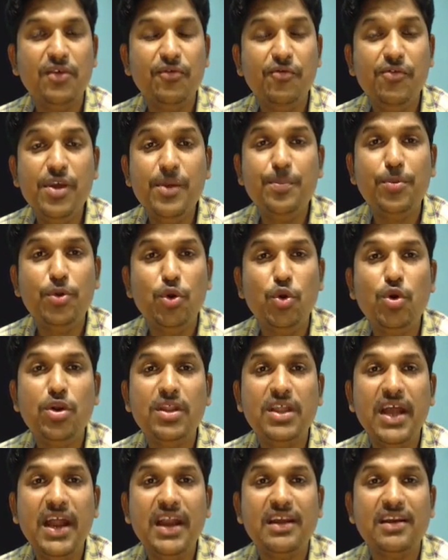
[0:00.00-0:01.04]
we proved
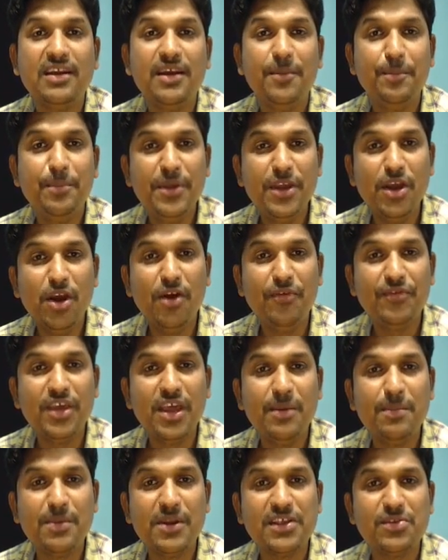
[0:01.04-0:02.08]
that p of k
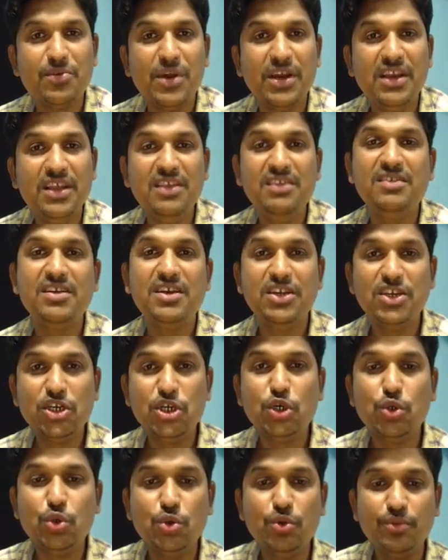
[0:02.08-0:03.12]
plus 1 is
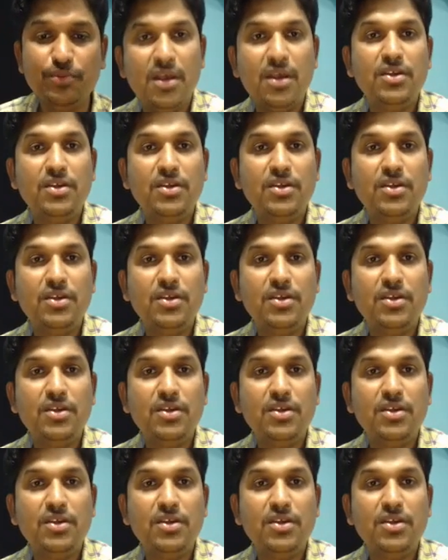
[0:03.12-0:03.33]
true.